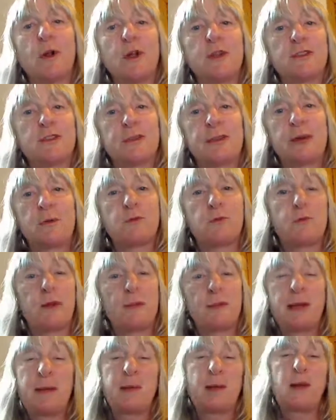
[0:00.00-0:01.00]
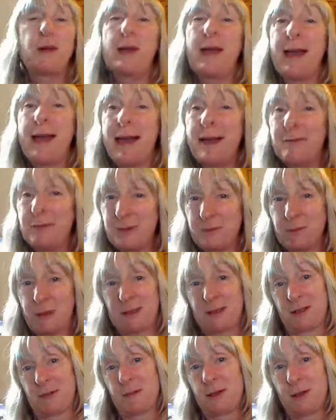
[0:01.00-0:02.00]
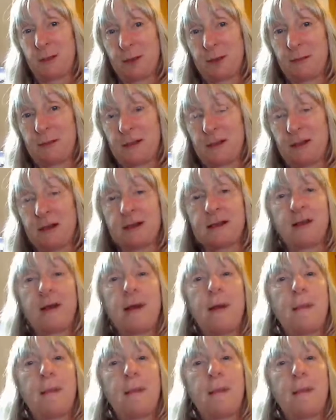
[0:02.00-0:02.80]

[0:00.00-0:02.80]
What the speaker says: So they would be people who haven't been to my website,